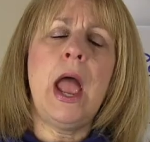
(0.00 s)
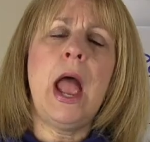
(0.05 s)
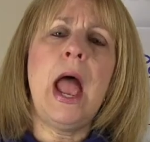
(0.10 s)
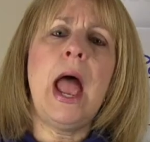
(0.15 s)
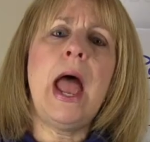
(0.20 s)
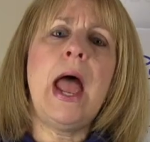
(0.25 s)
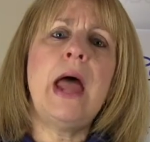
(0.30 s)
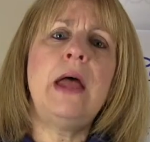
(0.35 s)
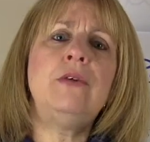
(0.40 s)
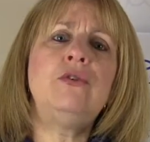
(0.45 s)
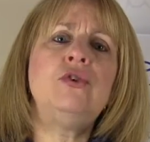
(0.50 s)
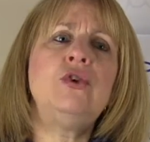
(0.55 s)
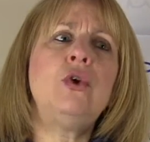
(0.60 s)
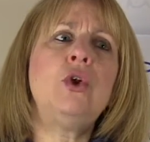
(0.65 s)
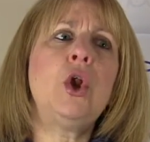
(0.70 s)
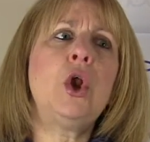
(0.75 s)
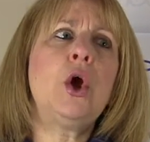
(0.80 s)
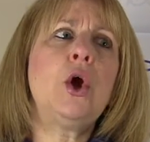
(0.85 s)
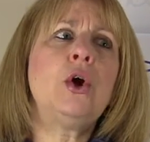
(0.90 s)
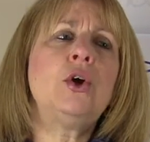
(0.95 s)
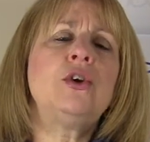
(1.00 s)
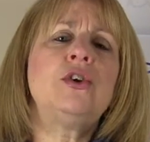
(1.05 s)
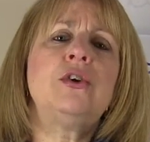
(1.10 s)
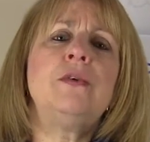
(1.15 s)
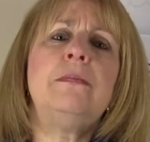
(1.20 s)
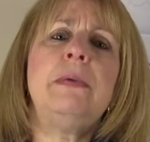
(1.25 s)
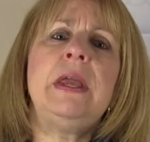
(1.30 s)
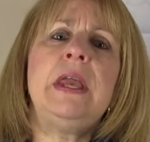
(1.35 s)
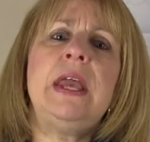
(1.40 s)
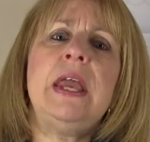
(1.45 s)
As you learn
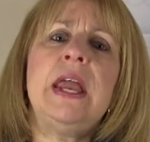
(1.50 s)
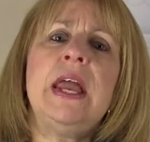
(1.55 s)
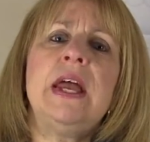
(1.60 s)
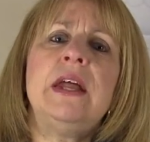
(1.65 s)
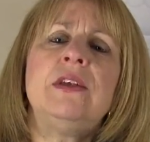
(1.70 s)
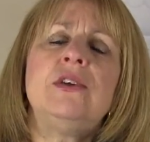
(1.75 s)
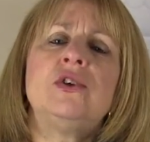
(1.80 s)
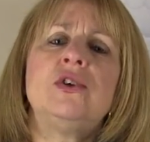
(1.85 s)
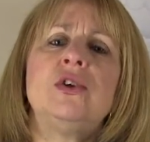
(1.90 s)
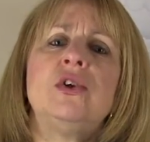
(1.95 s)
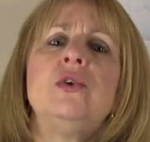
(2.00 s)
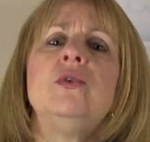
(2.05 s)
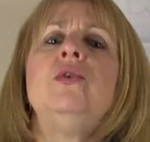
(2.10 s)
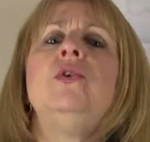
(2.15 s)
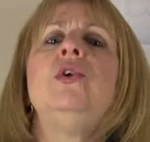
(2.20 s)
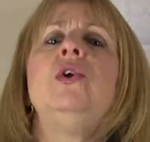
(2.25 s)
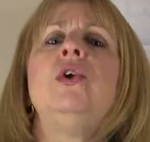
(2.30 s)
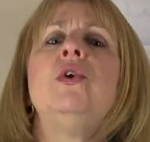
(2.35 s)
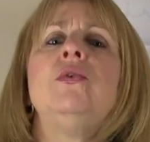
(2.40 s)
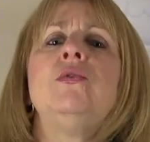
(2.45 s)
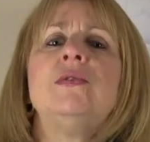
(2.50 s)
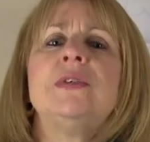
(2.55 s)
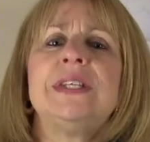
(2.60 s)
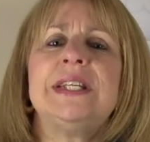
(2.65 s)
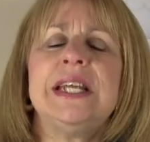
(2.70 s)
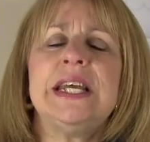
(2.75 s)
to begin to use